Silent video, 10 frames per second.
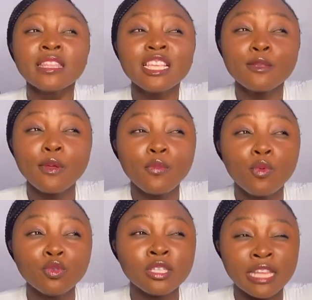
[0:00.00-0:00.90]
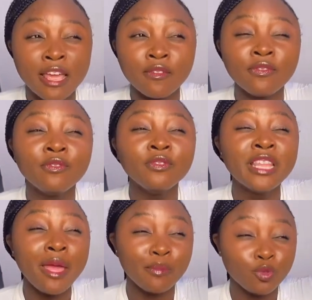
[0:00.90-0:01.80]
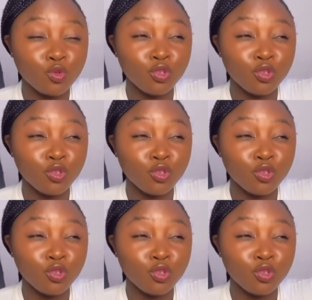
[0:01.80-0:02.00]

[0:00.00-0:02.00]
these people serve them too.